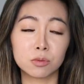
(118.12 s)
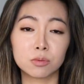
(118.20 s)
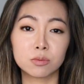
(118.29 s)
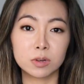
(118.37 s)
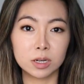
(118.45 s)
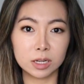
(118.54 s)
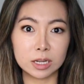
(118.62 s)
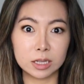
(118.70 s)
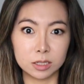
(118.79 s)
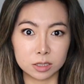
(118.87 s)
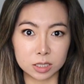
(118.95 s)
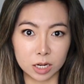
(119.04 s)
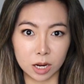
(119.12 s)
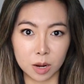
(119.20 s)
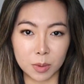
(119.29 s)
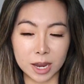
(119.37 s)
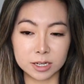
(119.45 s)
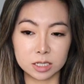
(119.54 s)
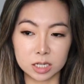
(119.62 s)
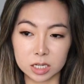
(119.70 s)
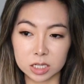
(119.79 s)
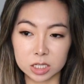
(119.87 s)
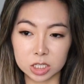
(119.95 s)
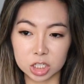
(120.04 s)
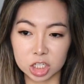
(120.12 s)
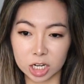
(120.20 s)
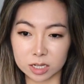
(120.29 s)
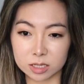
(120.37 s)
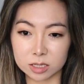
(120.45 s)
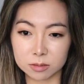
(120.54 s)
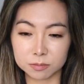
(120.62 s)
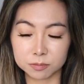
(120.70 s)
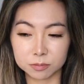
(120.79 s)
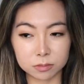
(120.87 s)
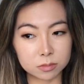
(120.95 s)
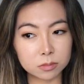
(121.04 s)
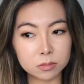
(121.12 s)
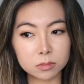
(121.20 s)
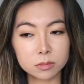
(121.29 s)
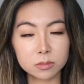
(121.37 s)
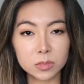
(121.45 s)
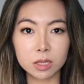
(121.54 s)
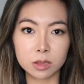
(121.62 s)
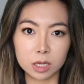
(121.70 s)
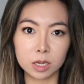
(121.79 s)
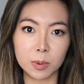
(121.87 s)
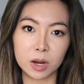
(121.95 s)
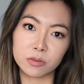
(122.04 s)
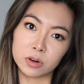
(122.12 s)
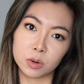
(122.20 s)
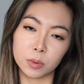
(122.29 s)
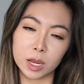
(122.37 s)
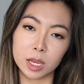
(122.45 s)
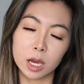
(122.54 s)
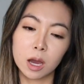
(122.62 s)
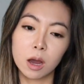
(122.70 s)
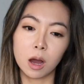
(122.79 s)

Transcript: really long time. I didn't just think about it for a week.